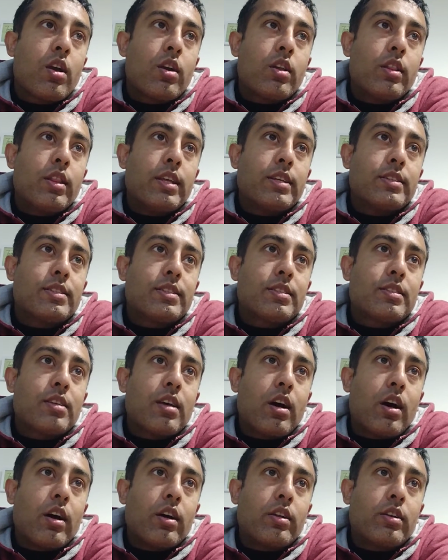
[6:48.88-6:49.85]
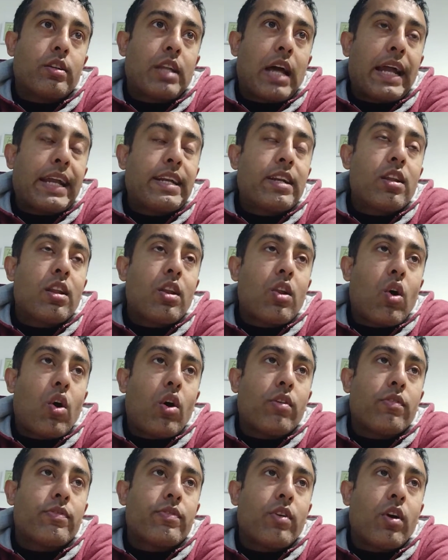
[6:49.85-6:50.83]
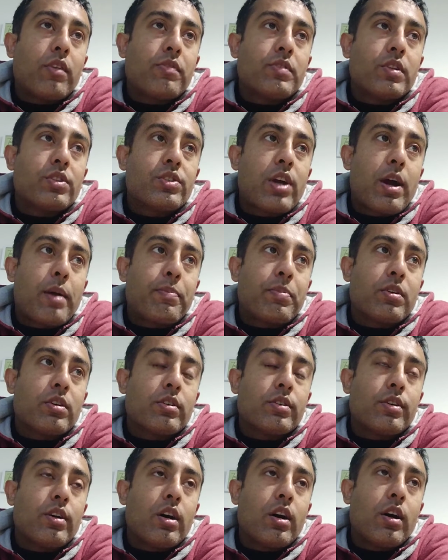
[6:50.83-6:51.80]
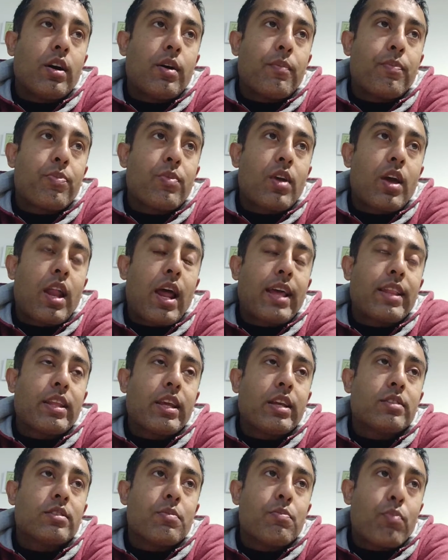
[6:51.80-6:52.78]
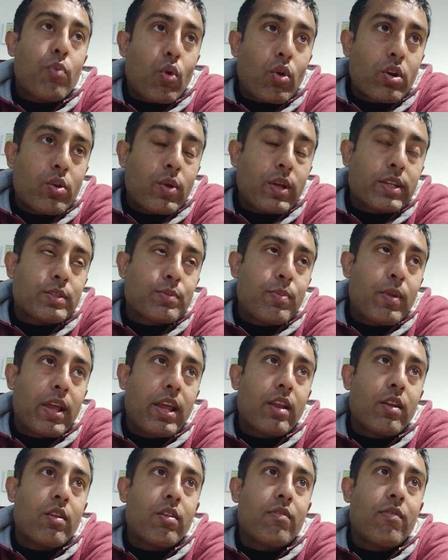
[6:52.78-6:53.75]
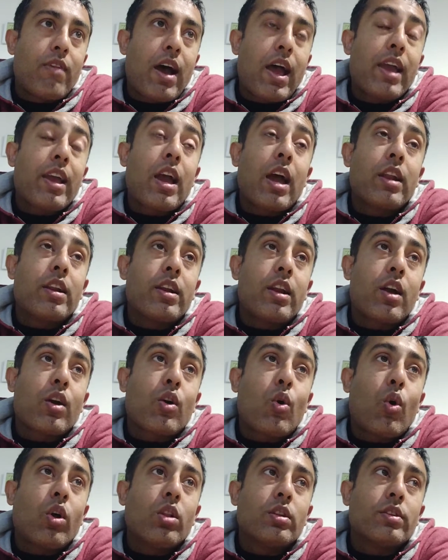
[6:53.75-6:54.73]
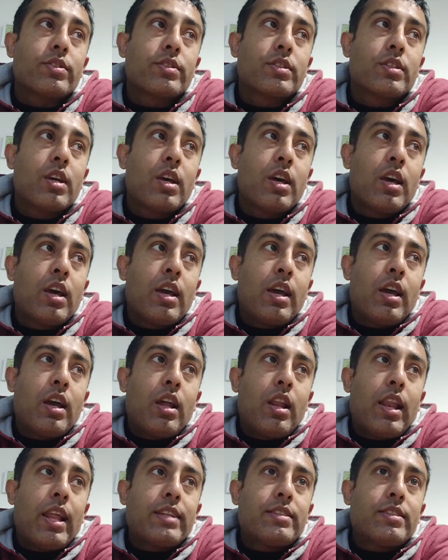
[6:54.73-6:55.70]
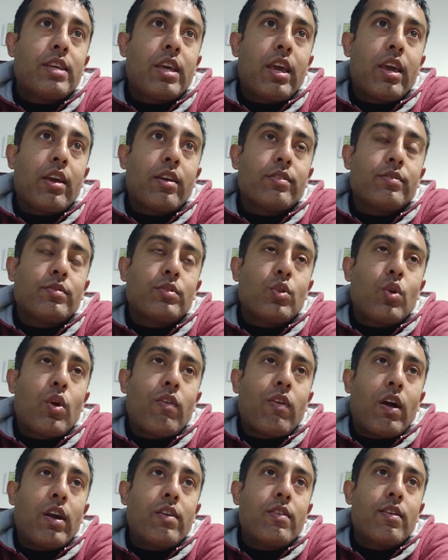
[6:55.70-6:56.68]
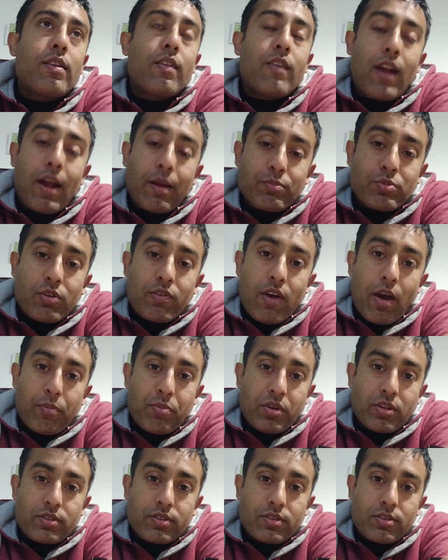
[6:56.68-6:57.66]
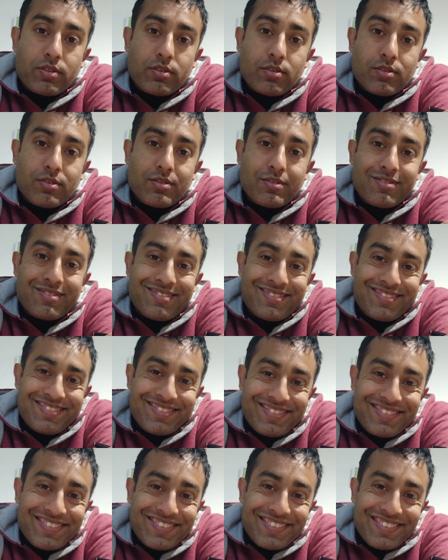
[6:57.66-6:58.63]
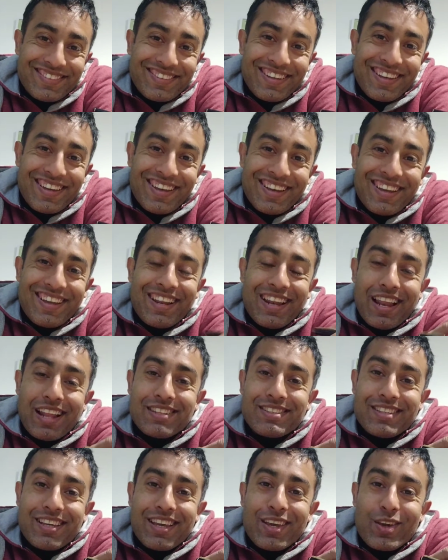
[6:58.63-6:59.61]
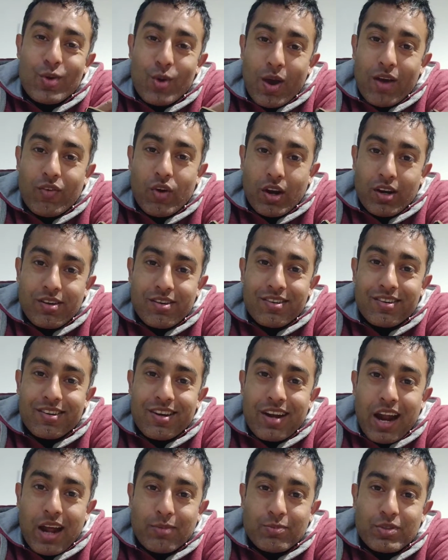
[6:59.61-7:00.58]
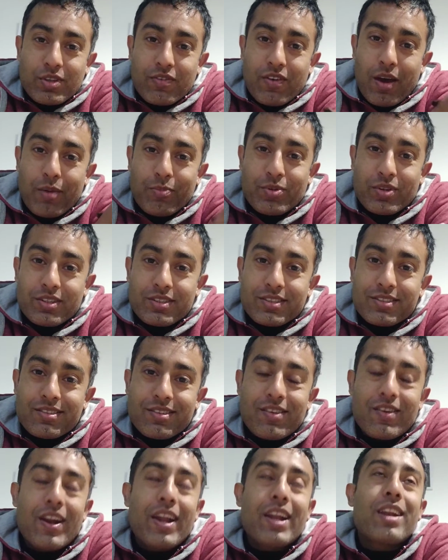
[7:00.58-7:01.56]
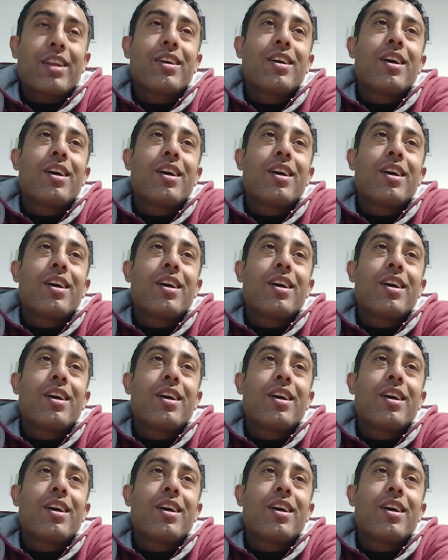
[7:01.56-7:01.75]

this title of the chapter, and I think it's important to explain why did I call this. Let's say you have 100 grams of happiness. Let's say you have 100 grams of happiness, right?